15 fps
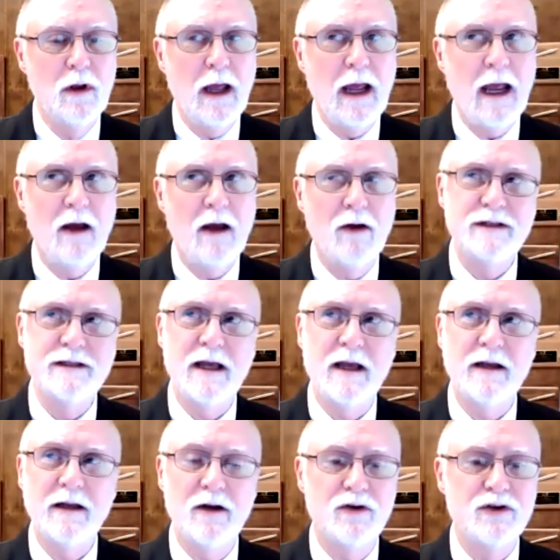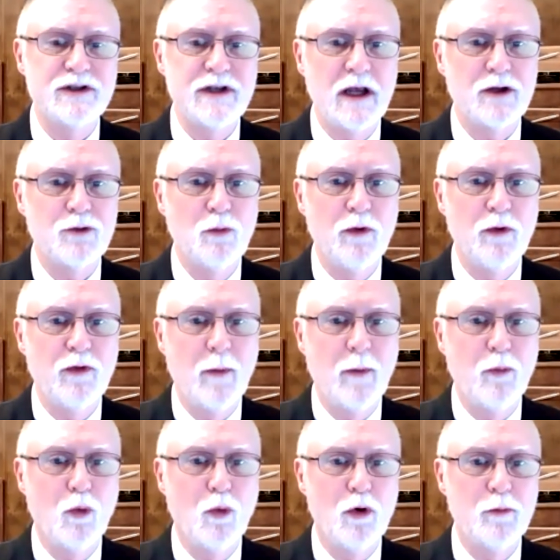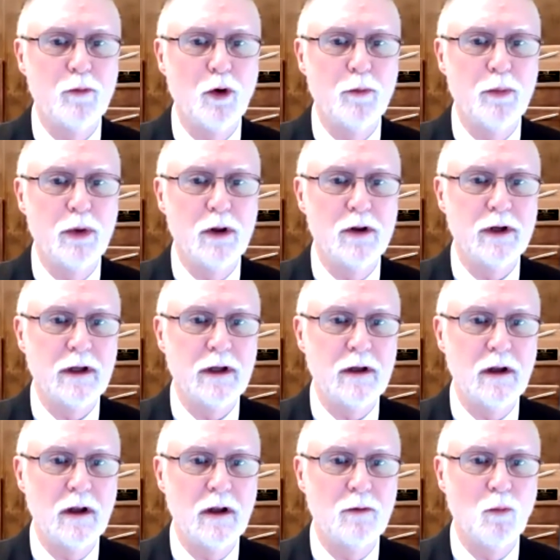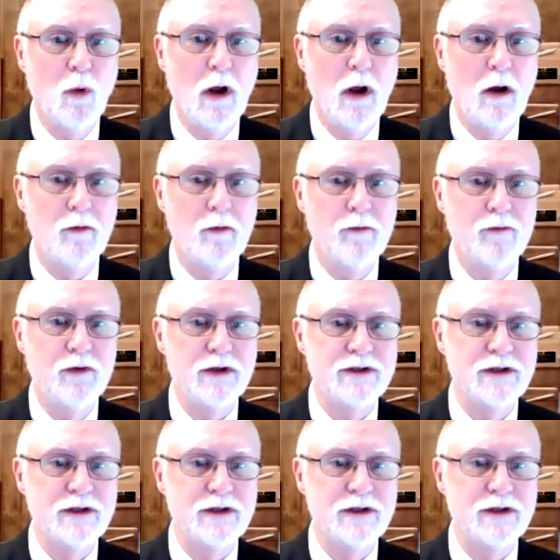how does that intersect with upward mobility and wealth?